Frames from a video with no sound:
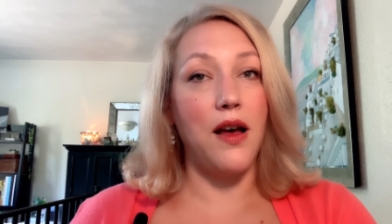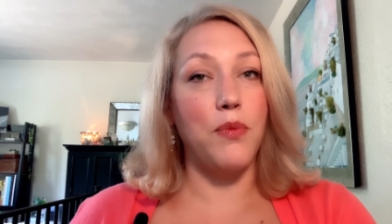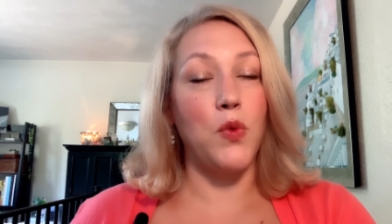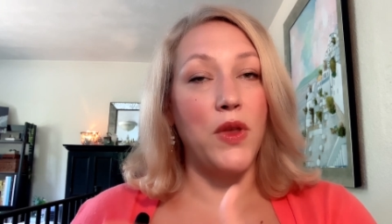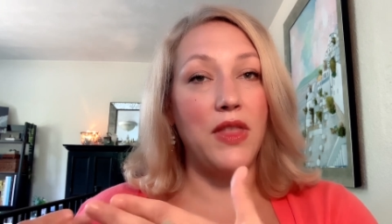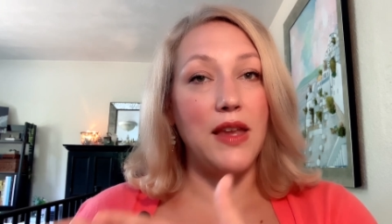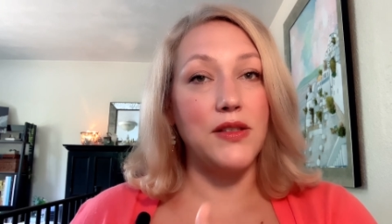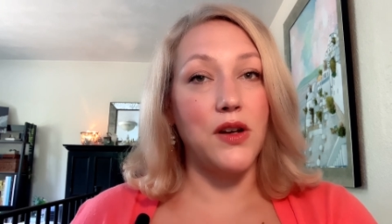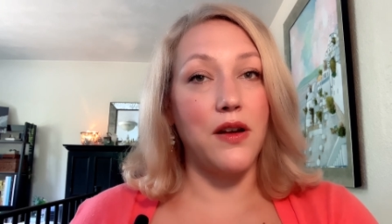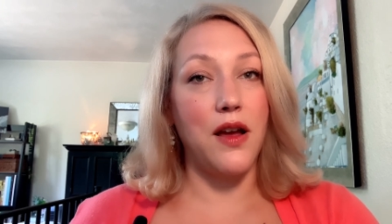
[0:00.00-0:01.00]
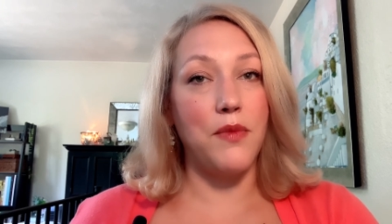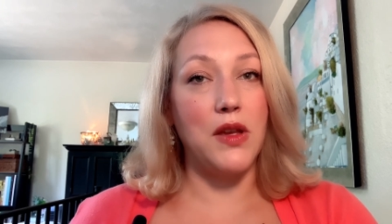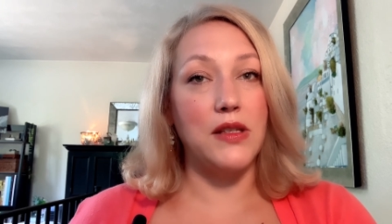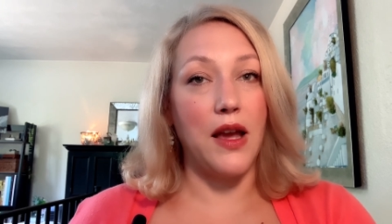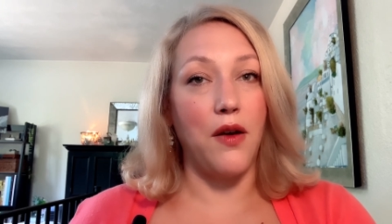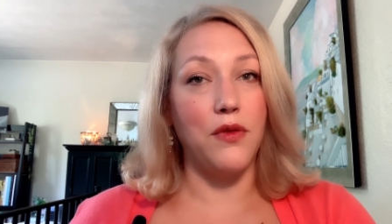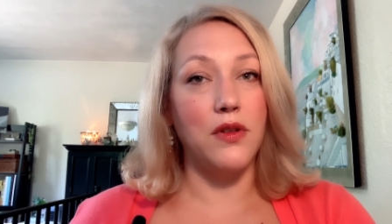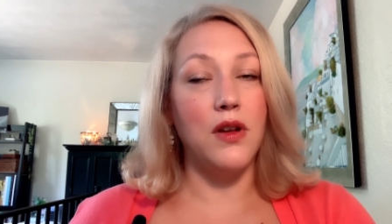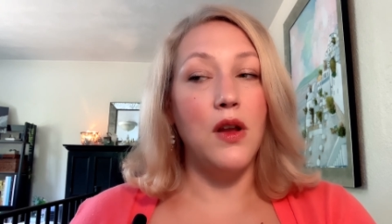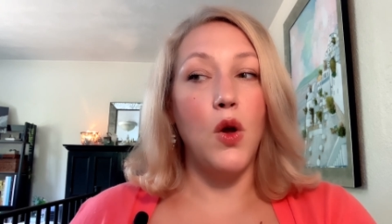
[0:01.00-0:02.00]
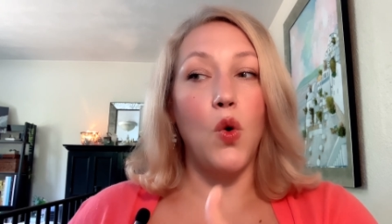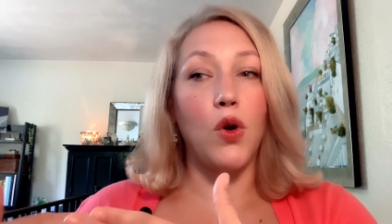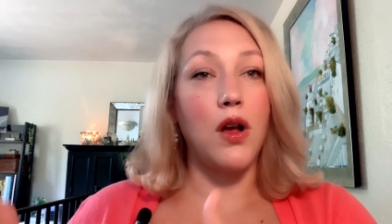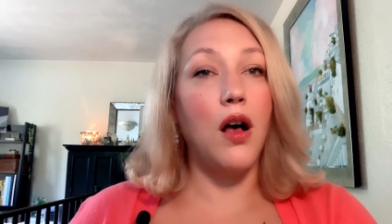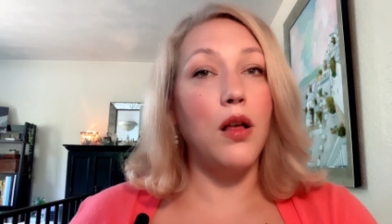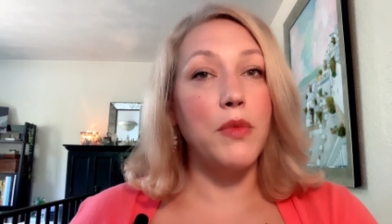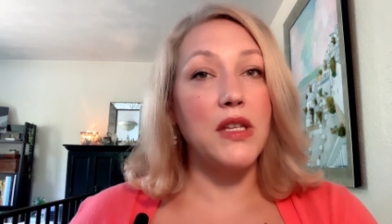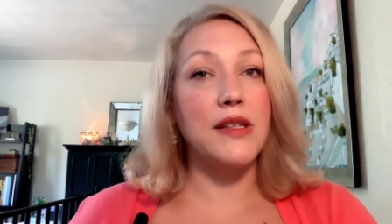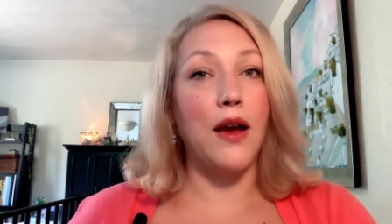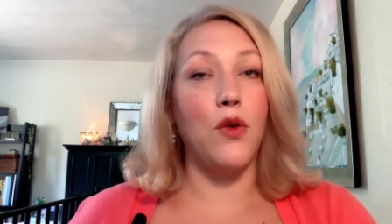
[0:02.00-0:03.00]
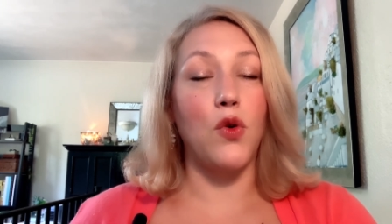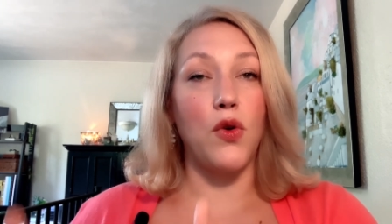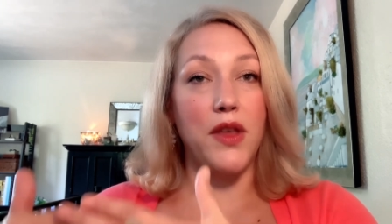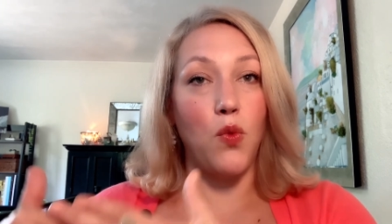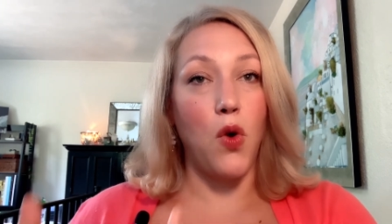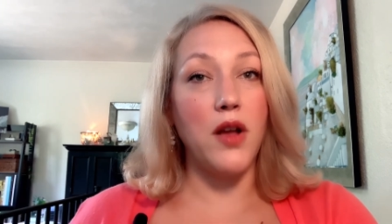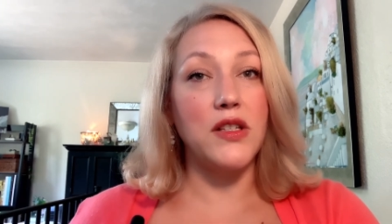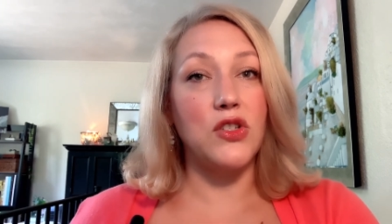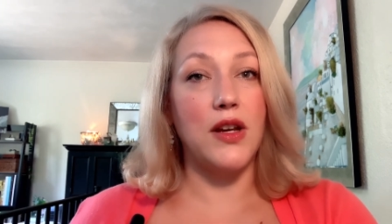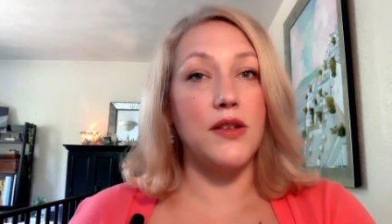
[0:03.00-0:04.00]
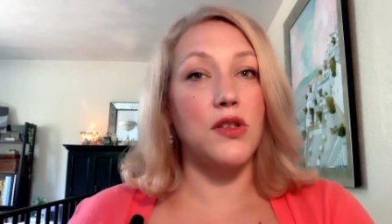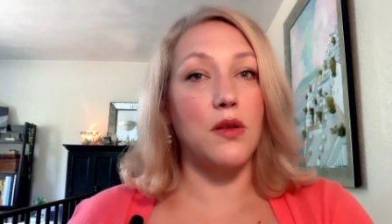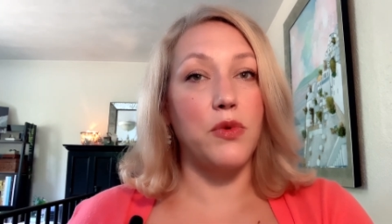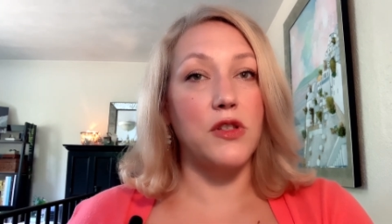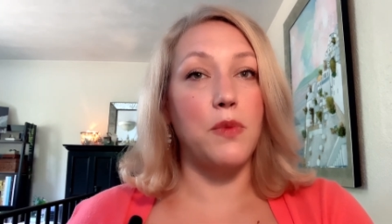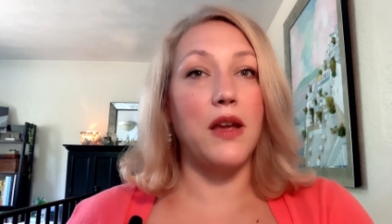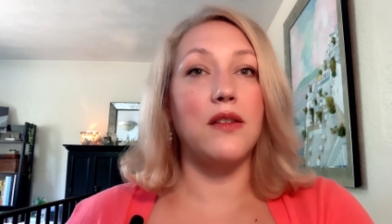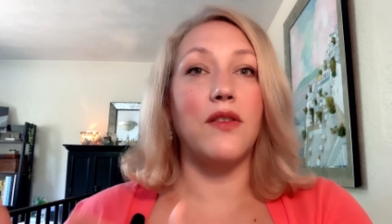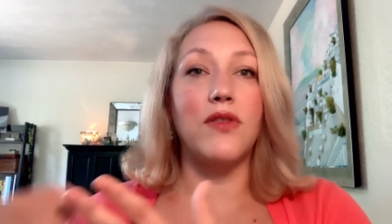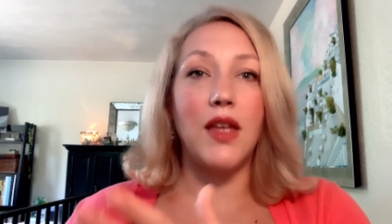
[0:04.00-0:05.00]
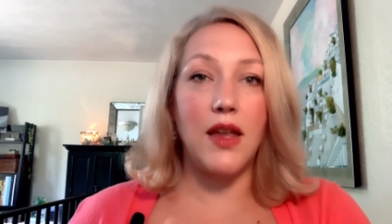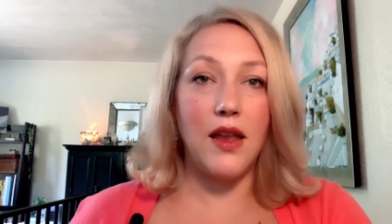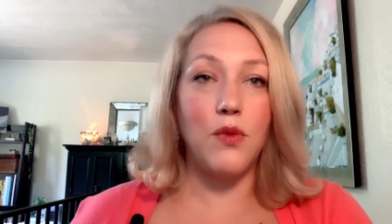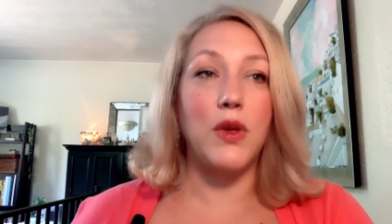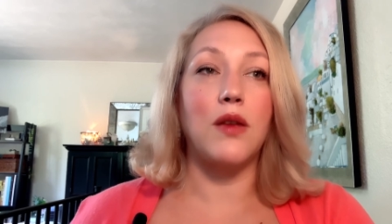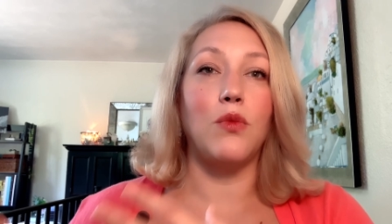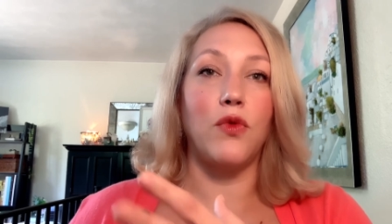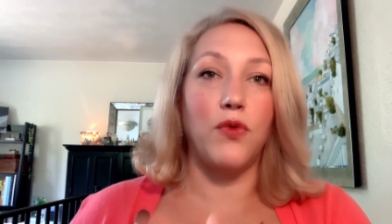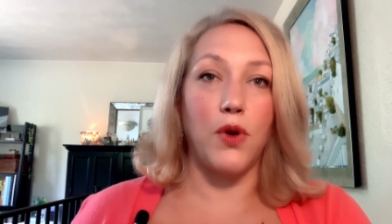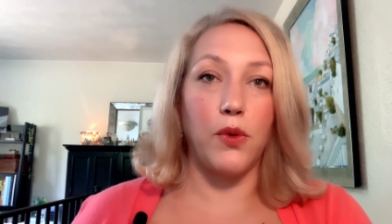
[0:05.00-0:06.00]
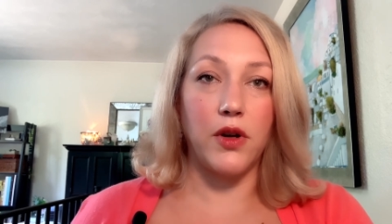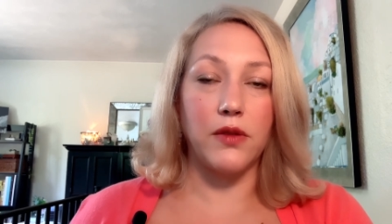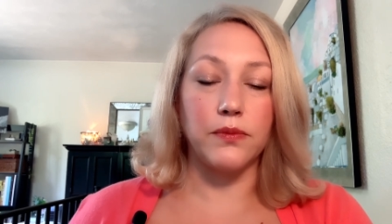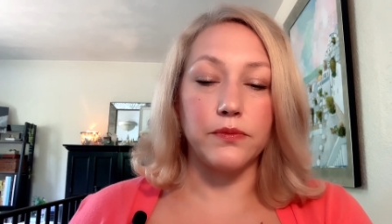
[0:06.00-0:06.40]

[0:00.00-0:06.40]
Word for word: up. And when they start coming down, or calming down or they want to change their perspective, then we can move forward.